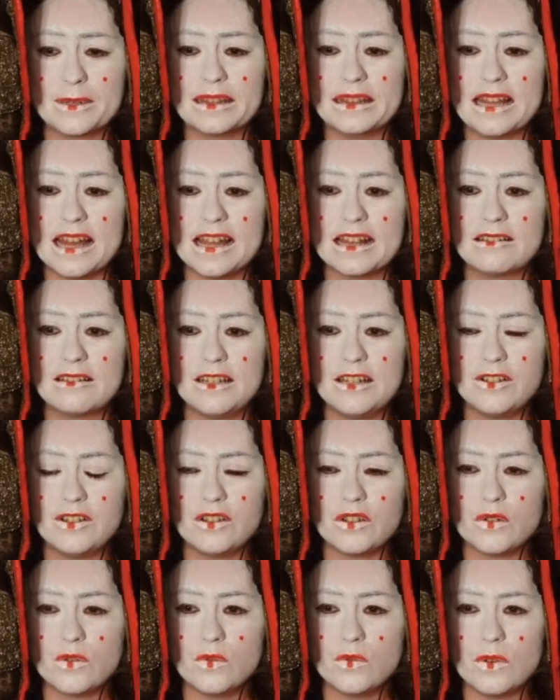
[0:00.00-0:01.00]
would likely
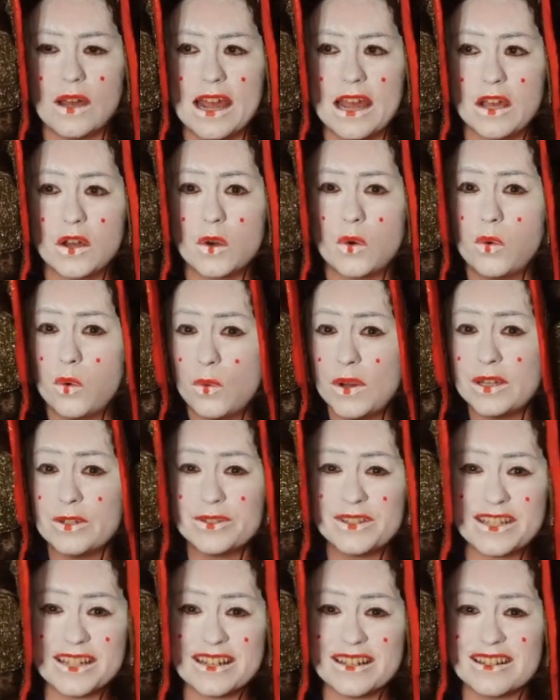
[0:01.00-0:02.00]
do a
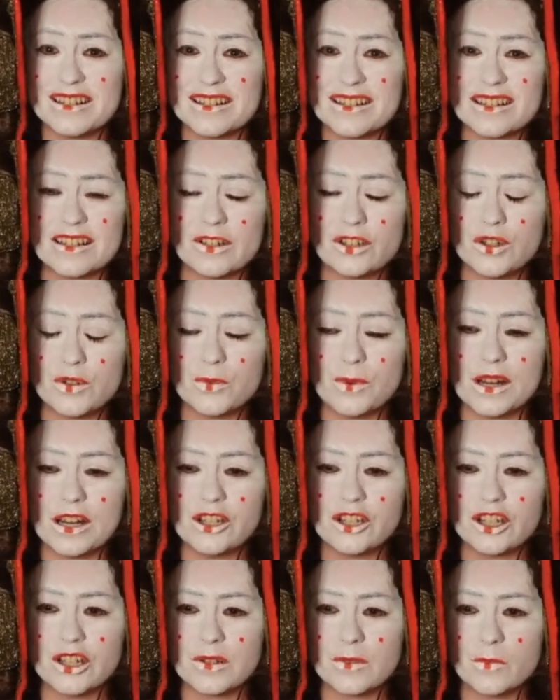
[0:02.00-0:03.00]
quilting
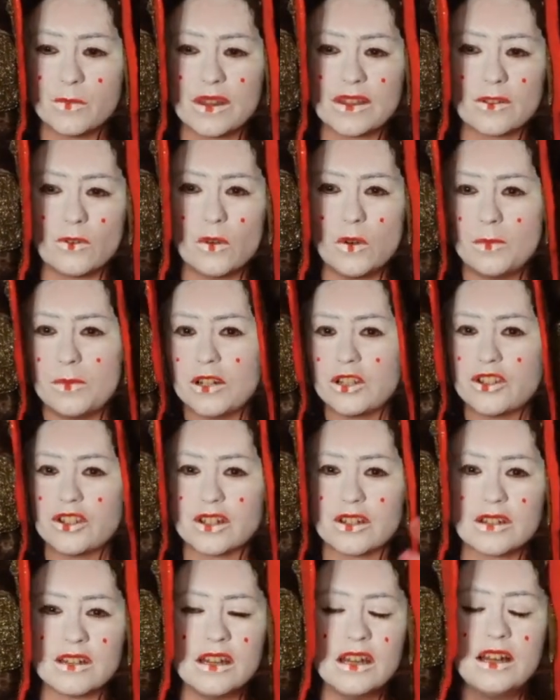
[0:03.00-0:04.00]
situation with a whole bunch
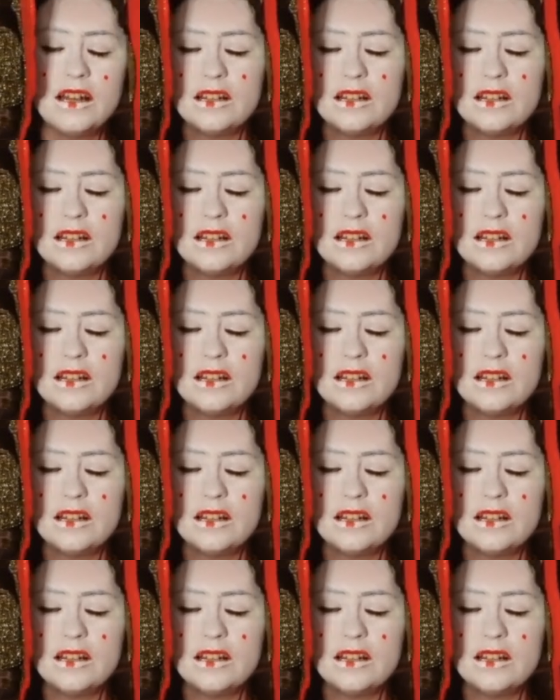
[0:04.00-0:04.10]
of